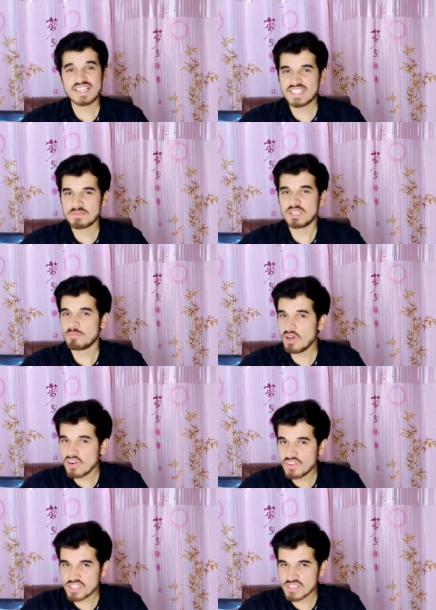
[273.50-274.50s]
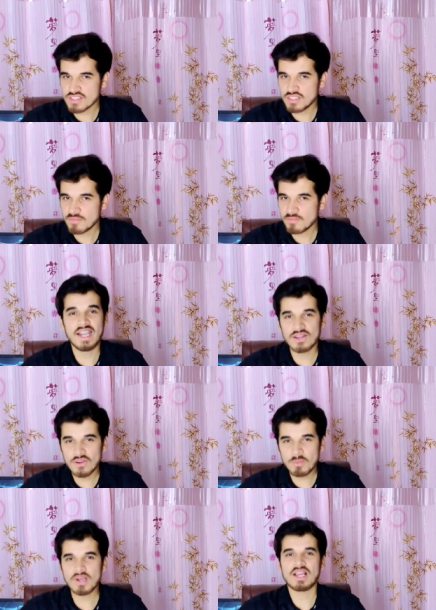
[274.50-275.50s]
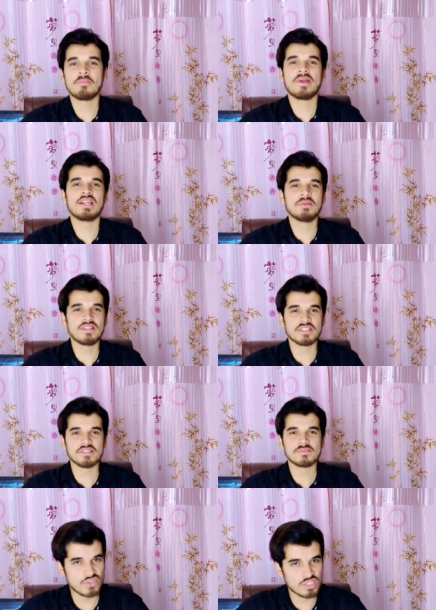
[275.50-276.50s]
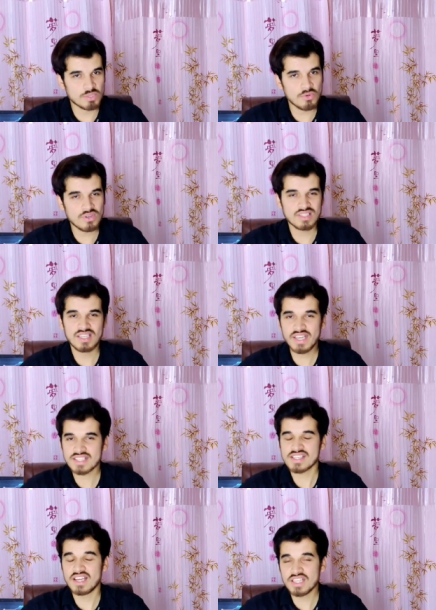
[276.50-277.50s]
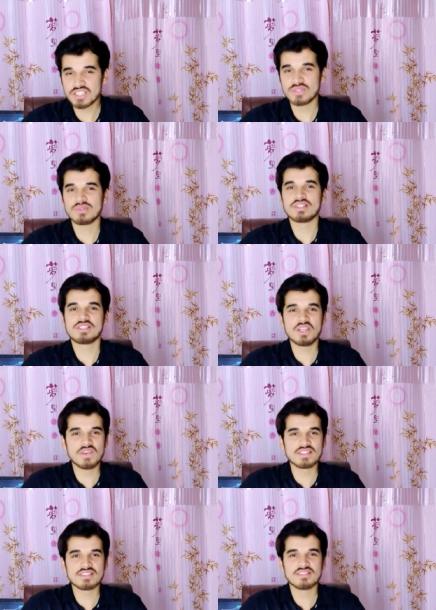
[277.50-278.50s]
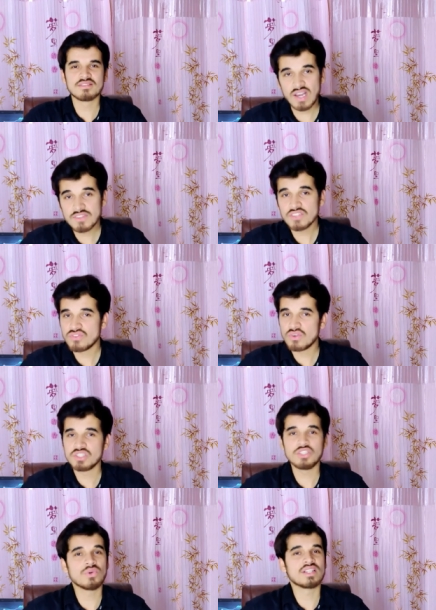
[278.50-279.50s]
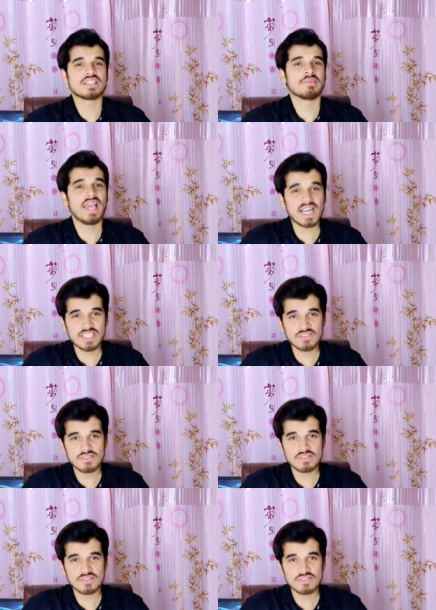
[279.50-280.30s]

exceptional power efficiency, and global compatibility. Furthermore, the latest addition to the series, five G four G Dual SIM Active,